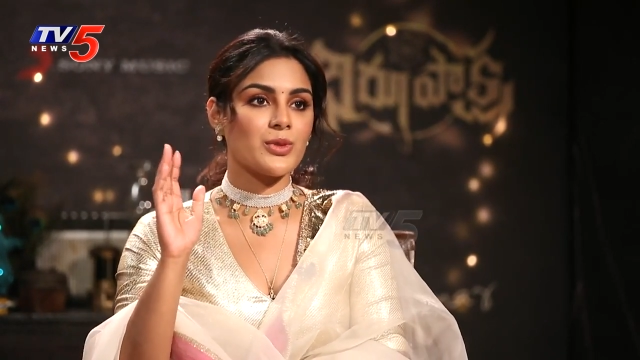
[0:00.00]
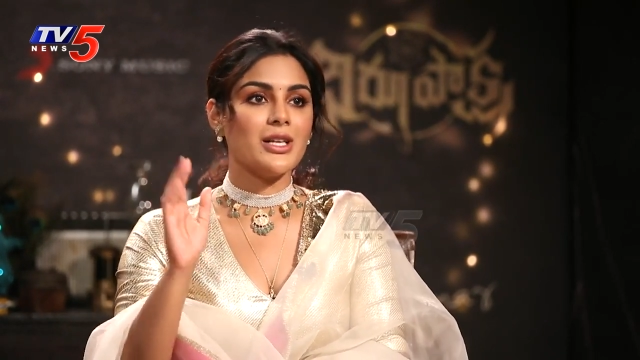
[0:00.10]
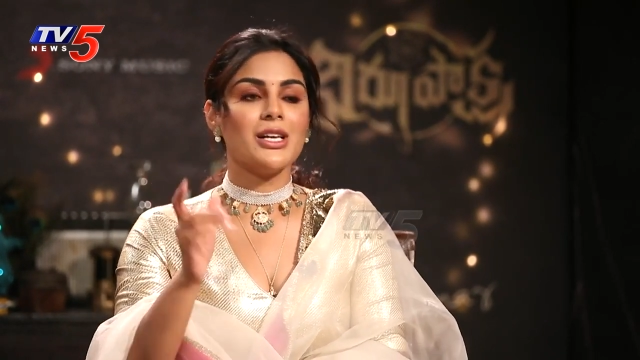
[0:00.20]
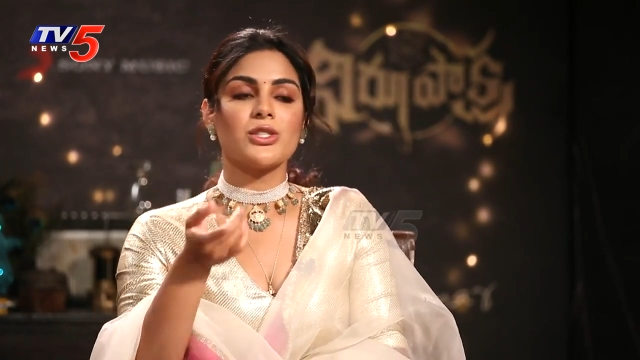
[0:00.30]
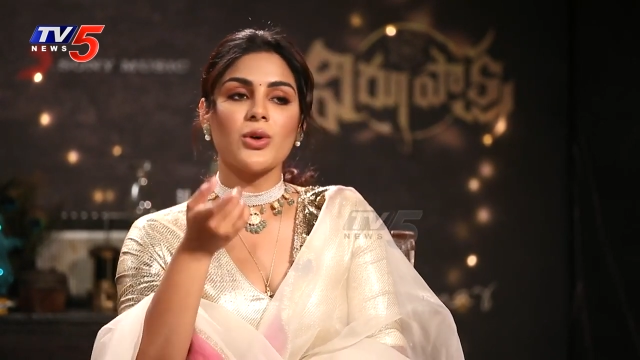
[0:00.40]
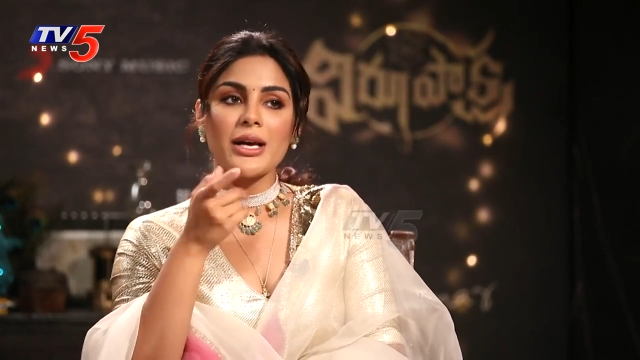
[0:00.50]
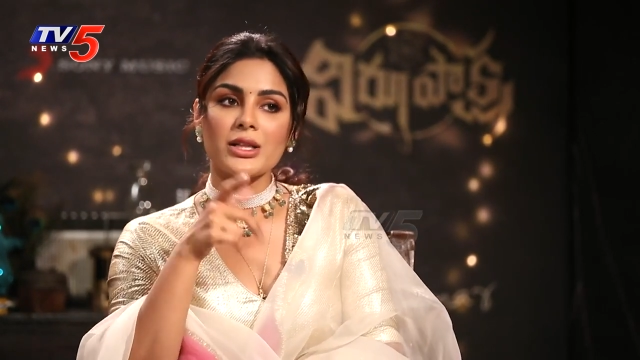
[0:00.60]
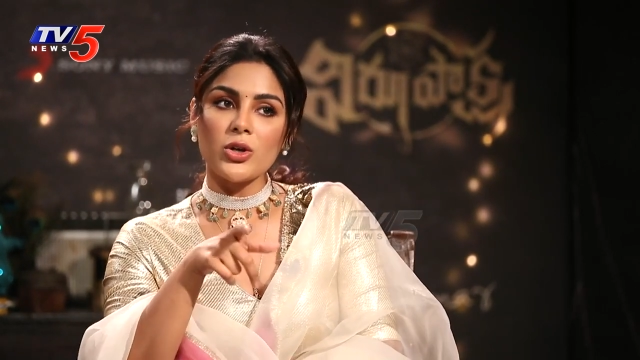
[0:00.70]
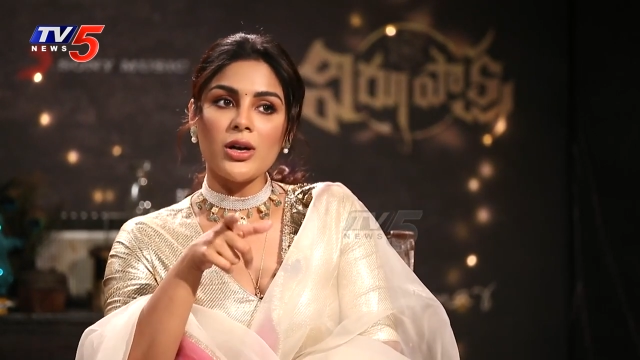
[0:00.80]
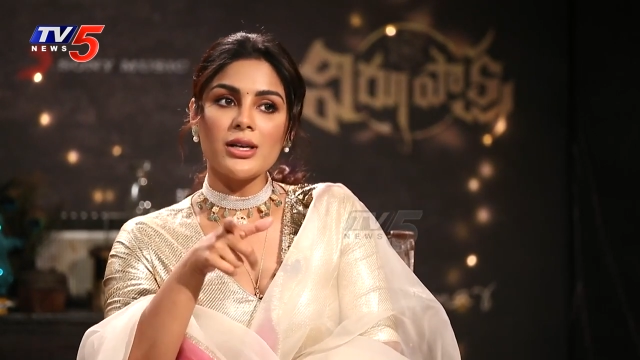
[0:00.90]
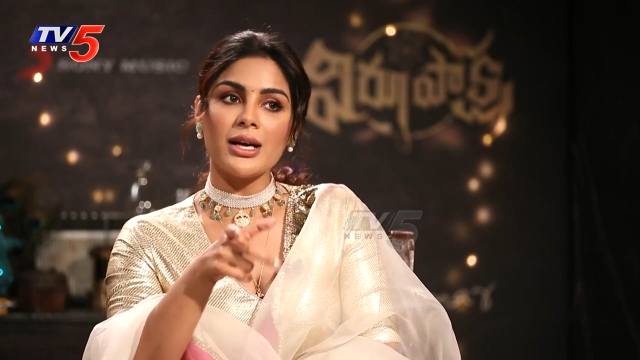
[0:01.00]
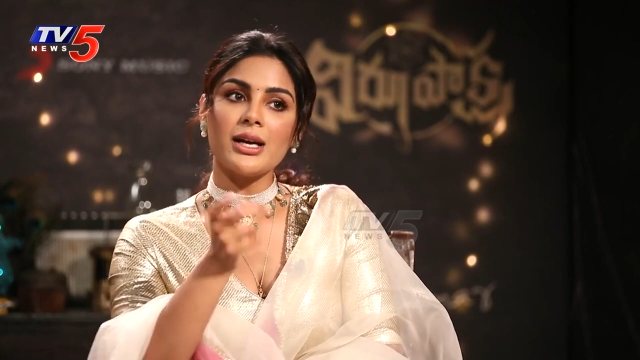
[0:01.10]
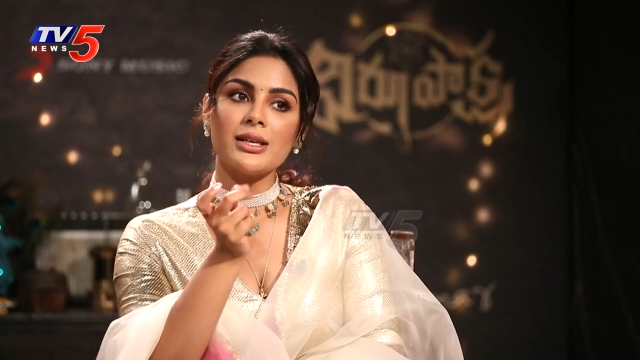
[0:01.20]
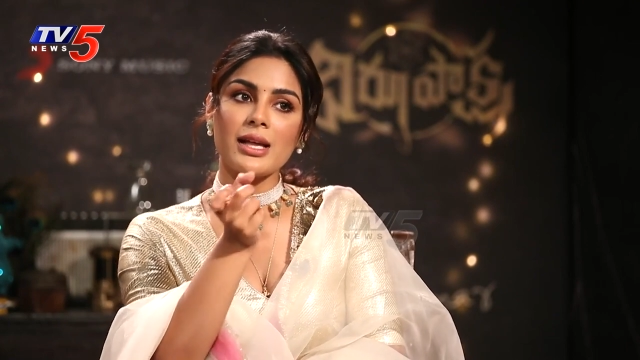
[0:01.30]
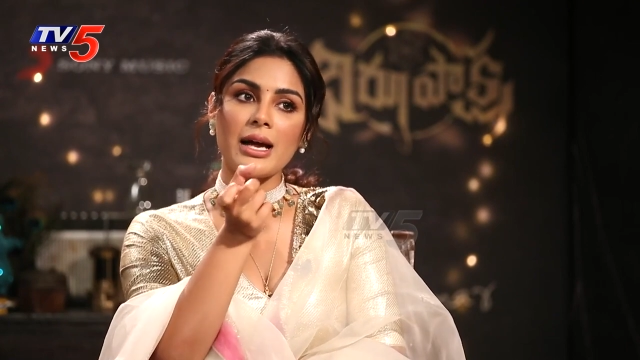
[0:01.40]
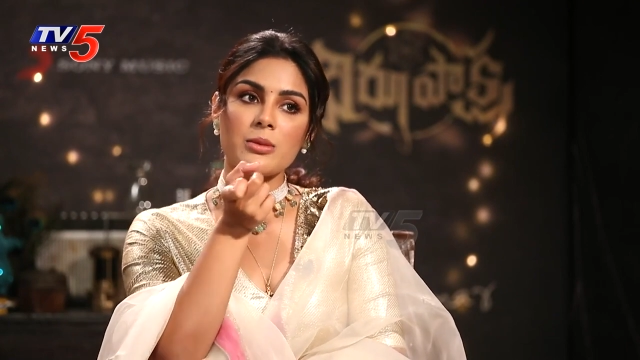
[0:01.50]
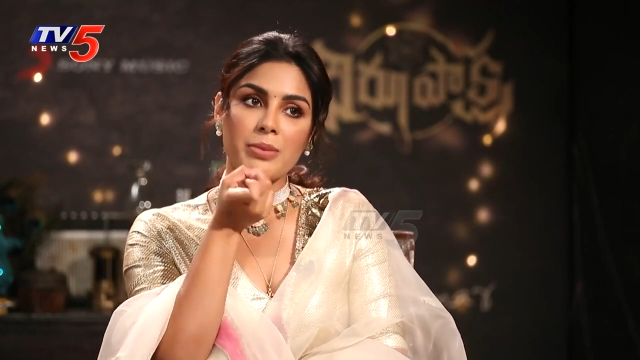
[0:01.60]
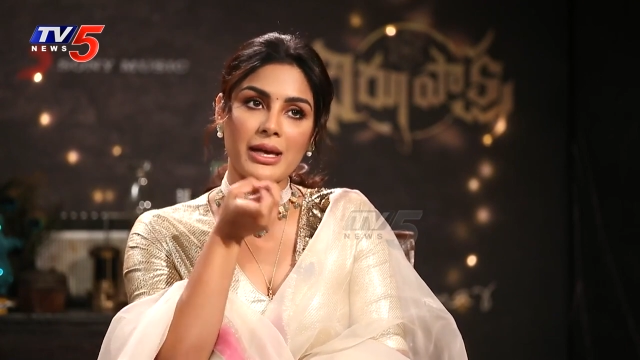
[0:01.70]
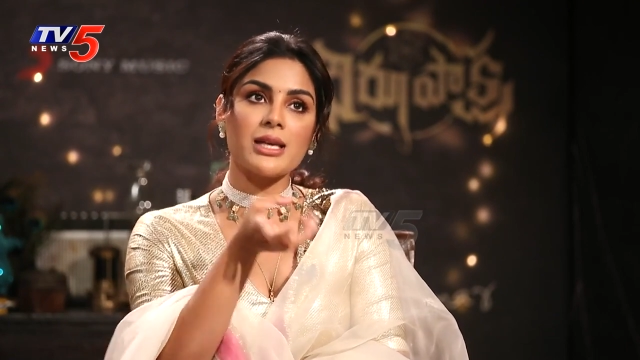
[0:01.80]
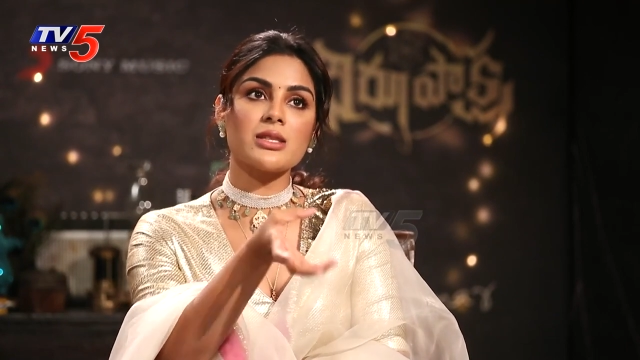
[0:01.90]
Mm. So I thought that that
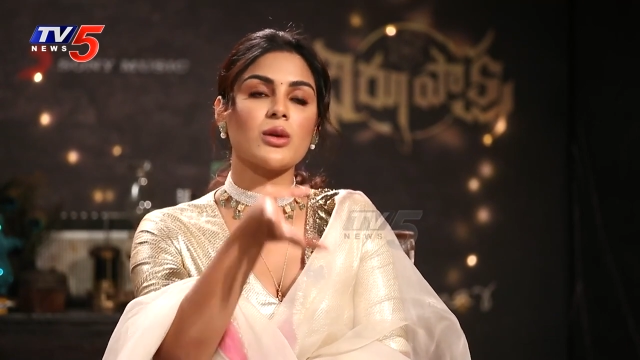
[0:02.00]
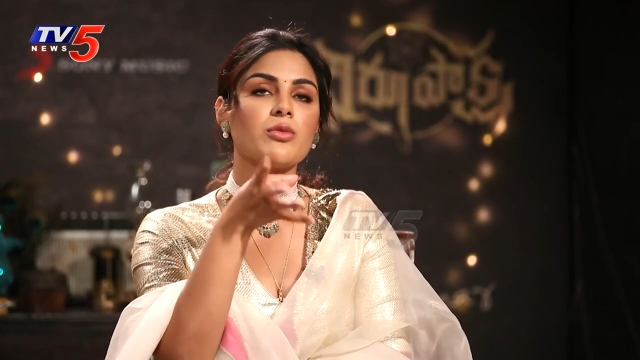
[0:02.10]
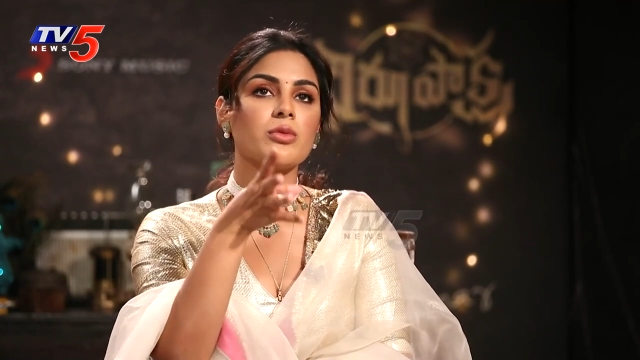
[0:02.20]
pace of,